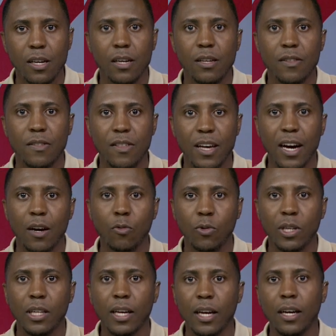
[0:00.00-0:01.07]
that
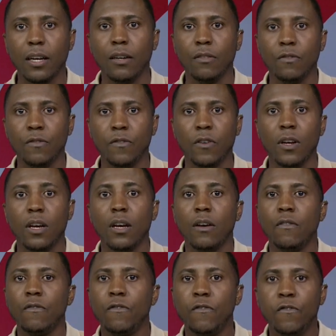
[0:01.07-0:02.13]
will have
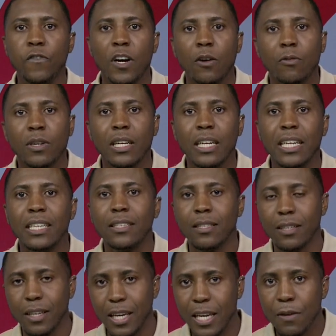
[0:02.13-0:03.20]
very little
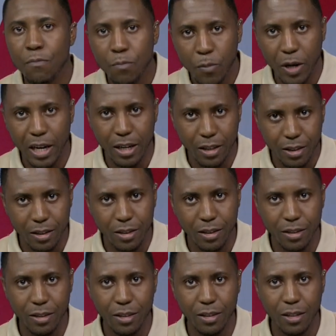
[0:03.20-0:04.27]
impact
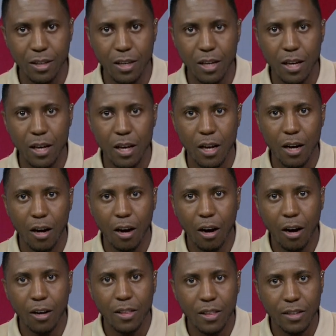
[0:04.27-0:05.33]

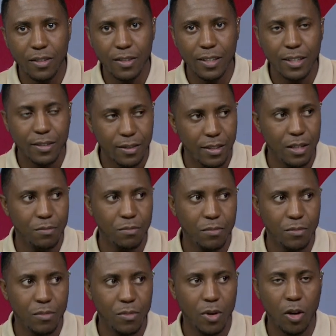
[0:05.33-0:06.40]
on the system
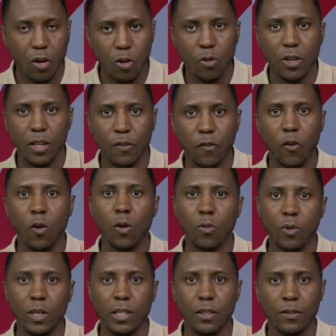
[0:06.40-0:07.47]
going
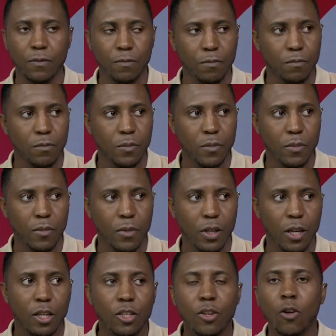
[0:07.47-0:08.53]
forward.
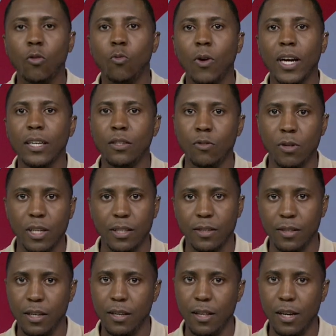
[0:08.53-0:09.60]
Now, why do I
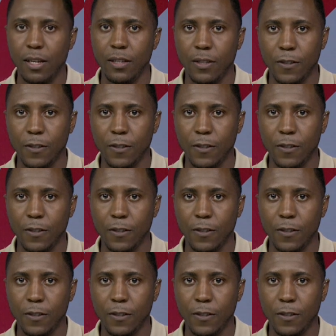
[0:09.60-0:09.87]
say that?